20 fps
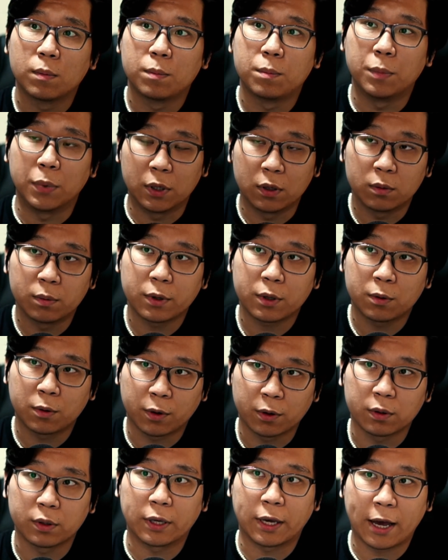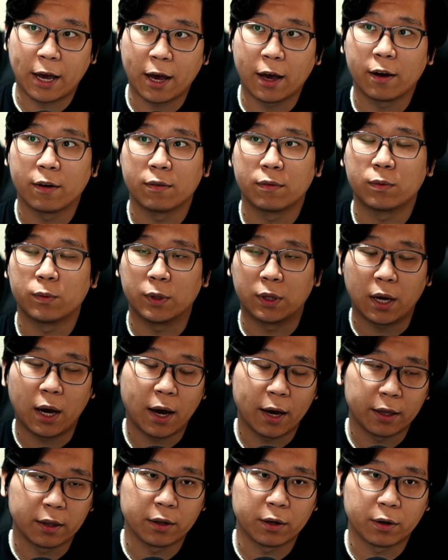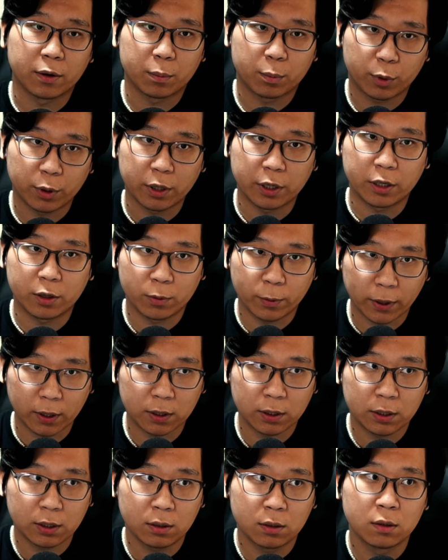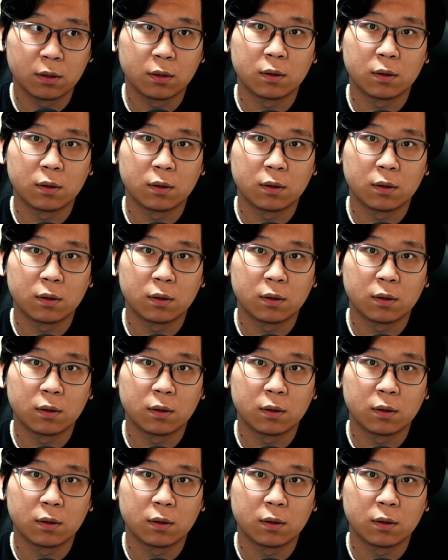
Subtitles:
build what you currently have with either pretty quickly,